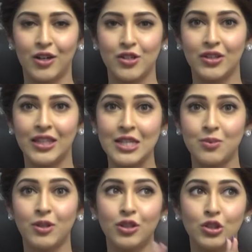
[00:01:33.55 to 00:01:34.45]
So these
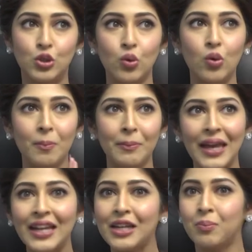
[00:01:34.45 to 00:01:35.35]
were the two
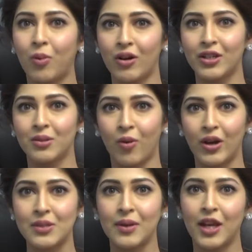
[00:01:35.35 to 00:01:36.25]
main important
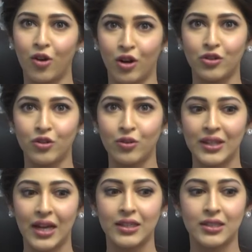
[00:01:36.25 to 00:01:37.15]
points when I got to know
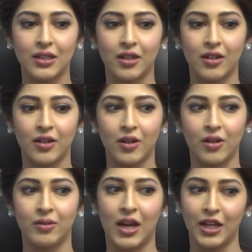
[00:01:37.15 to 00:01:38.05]
that
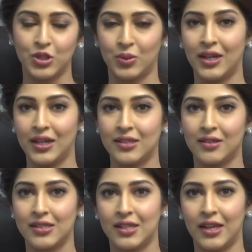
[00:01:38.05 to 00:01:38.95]
Nageshwar Reddy,
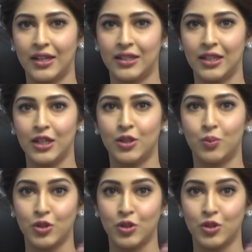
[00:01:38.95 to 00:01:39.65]
sir, is directing it.